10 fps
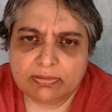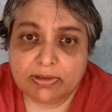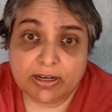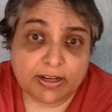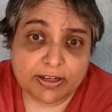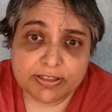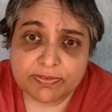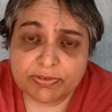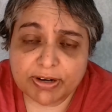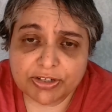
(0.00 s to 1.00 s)
in a
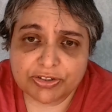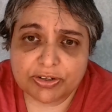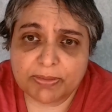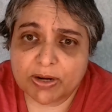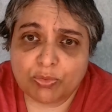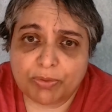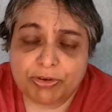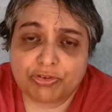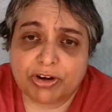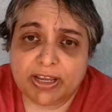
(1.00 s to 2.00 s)
negative direction? No matter what we
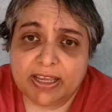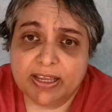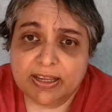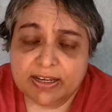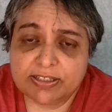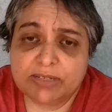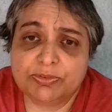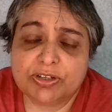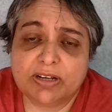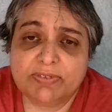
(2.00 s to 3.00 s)
try, it
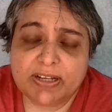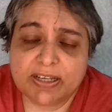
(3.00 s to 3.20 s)
seems to have a